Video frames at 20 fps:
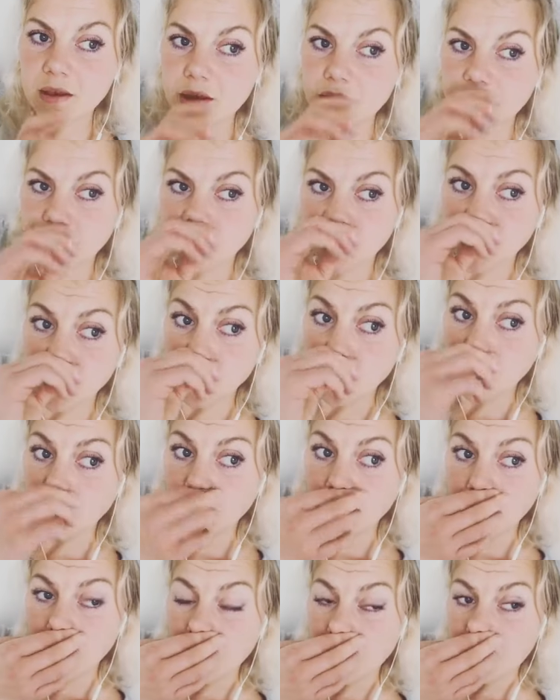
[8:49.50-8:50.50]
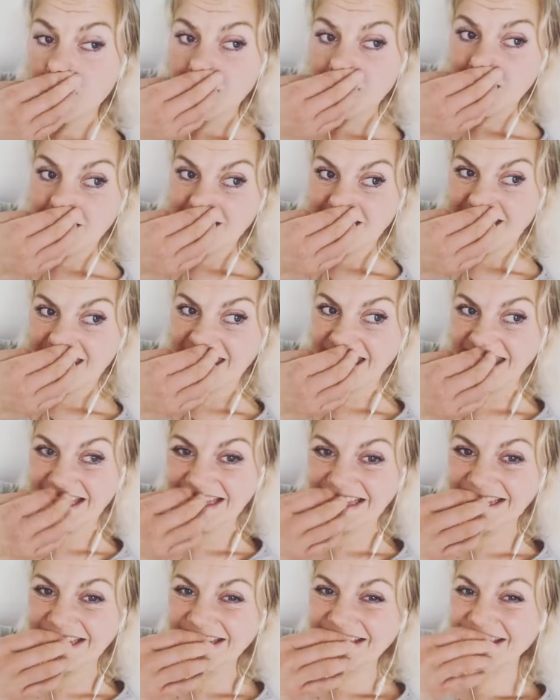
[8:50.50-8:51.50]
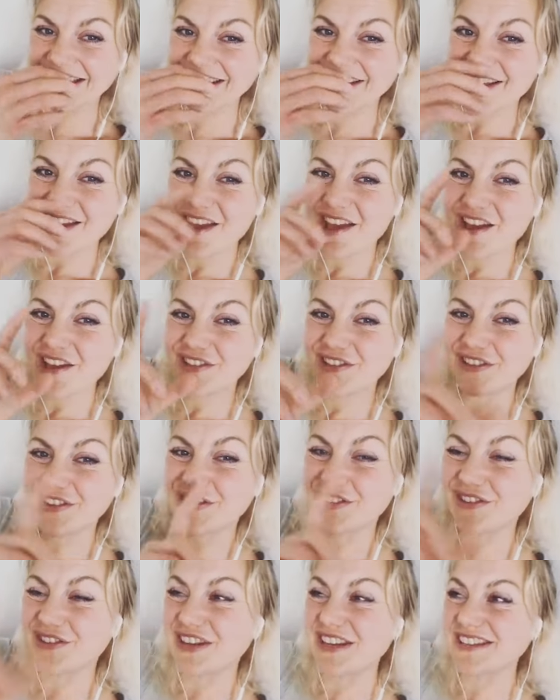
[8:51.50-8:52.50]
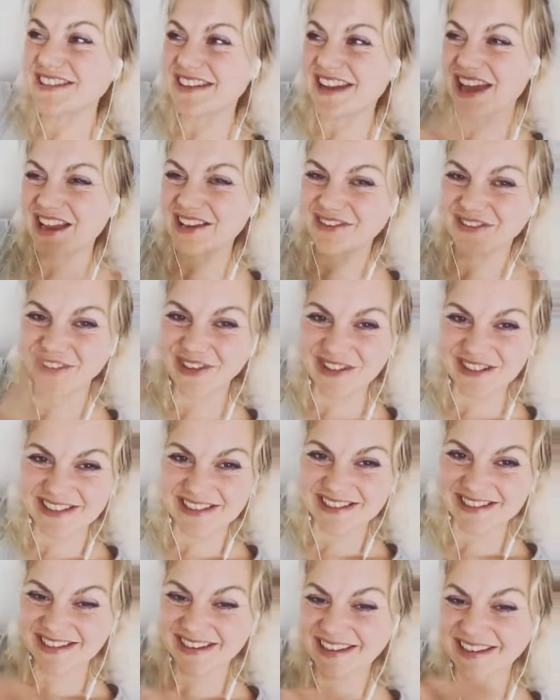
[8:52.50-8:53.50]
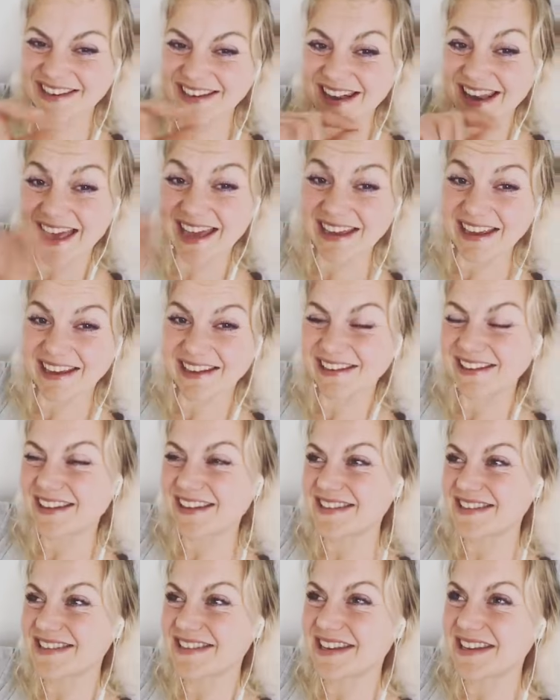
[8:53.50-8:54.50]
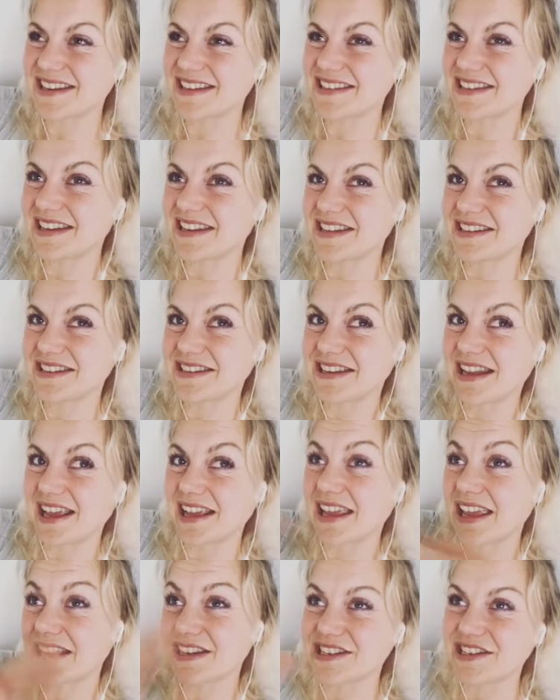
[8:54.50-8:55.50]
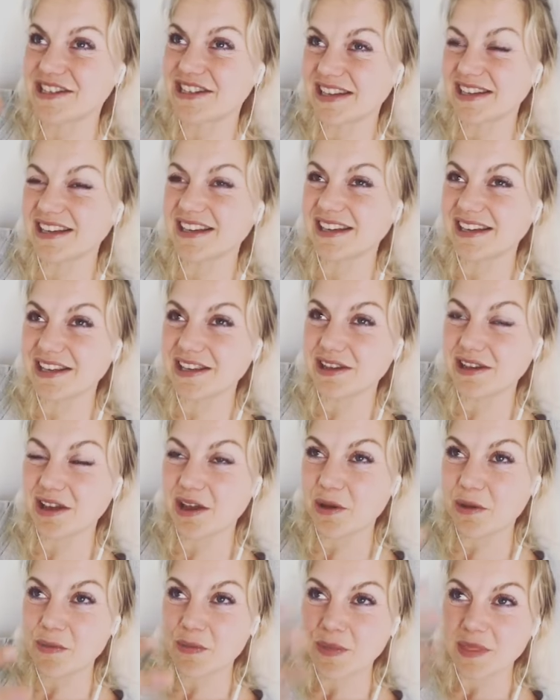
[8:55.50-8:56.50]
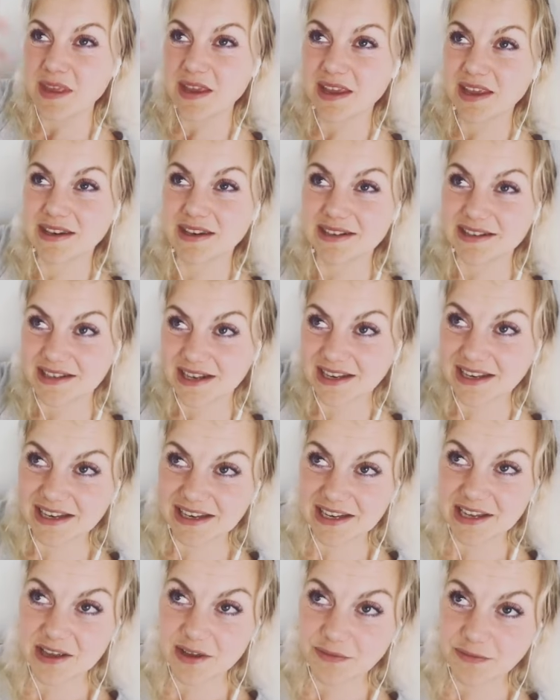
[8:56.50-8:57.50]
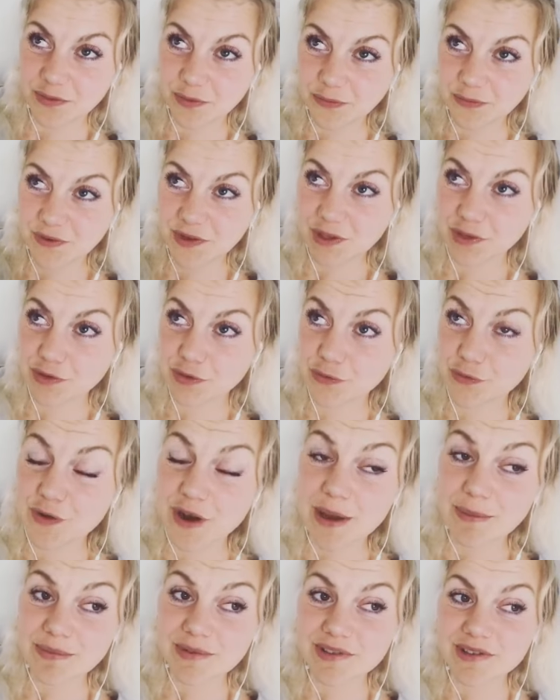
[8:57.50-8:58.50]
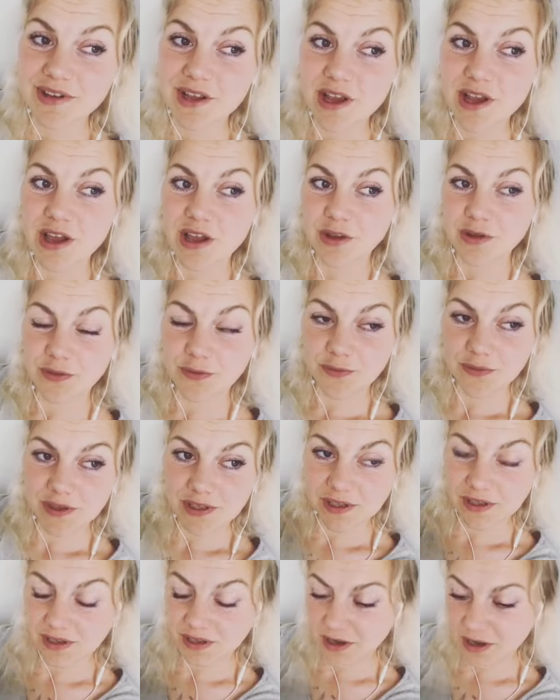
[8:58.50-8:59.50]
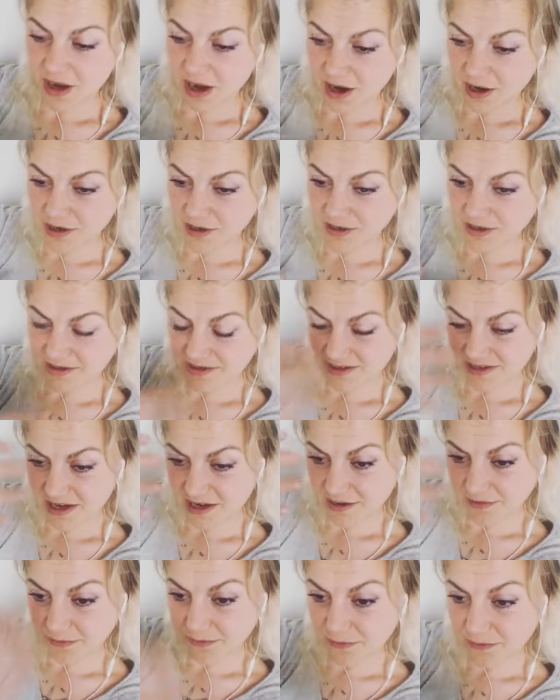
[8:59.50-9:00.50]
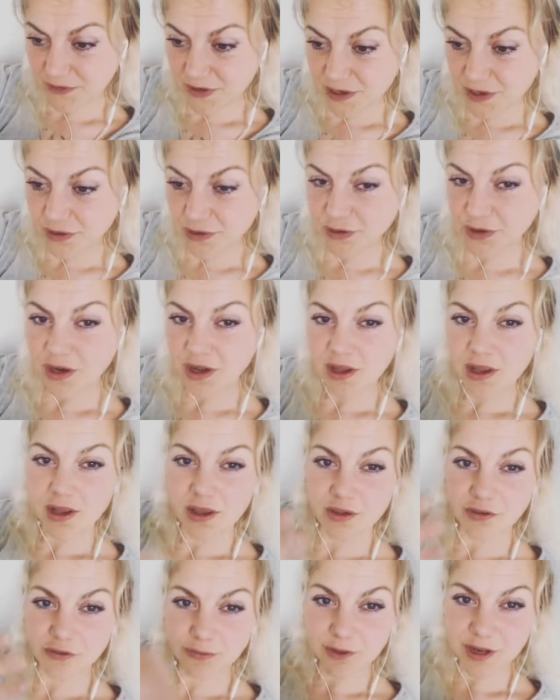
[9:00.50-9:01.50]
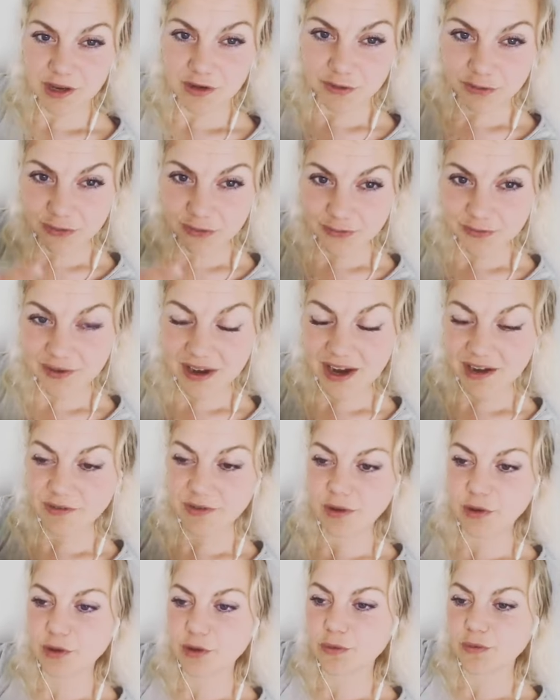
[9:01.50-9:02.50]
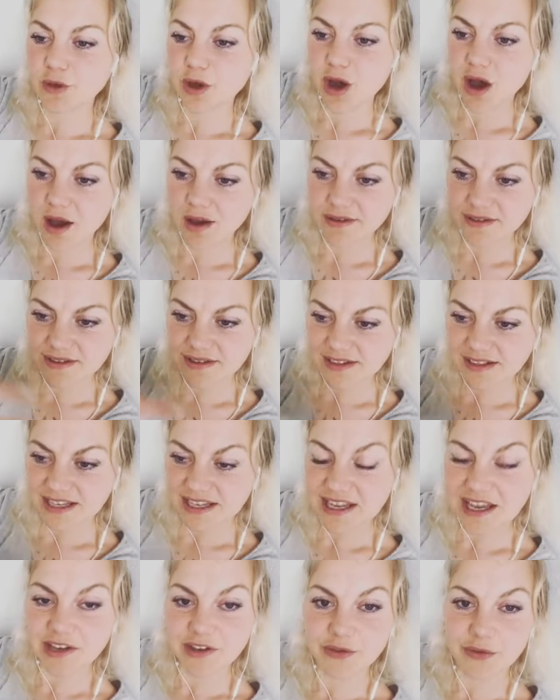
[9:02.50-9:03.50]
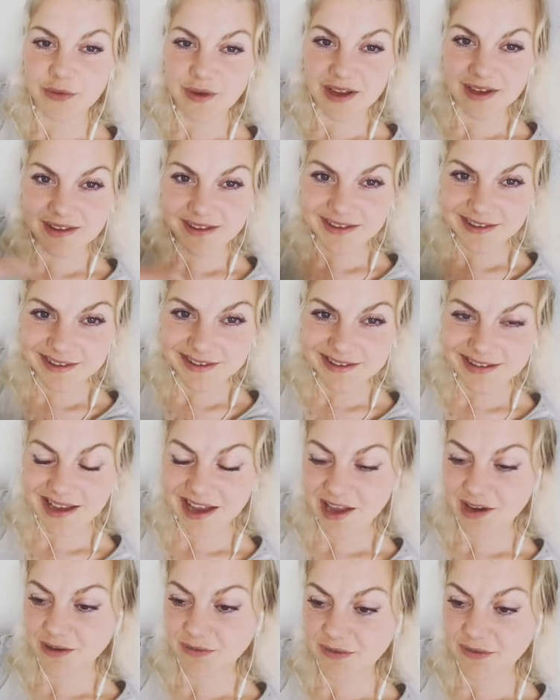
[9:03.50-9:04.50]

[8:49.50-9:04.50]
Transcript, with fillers: So the reason I draw this line is like energetically, if you feel trapped, you are in a state of fear, a state of survival, you will constantly attract these kind of